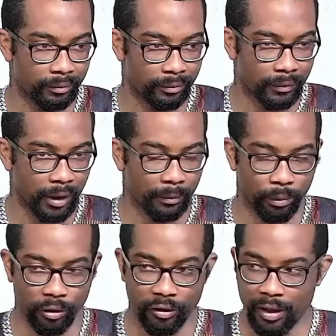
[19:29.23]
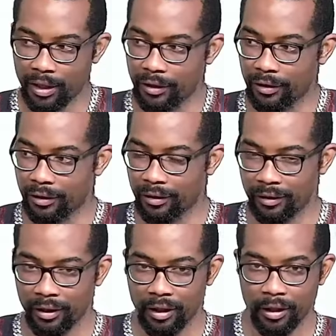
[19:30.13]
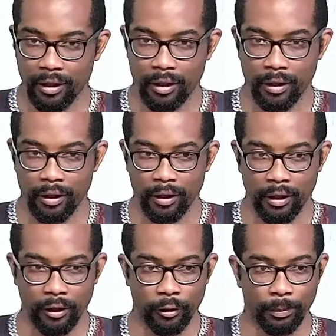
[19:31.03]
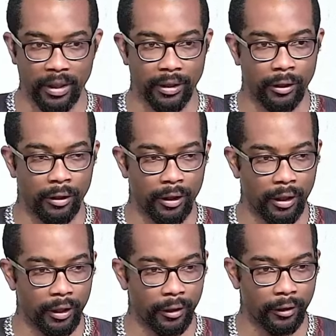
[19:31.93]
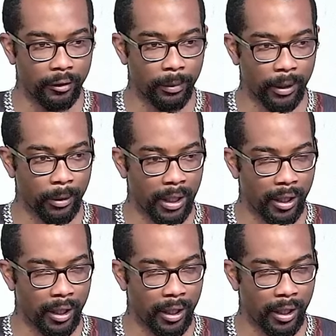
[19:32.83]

It puts things in, spect in, spect uh,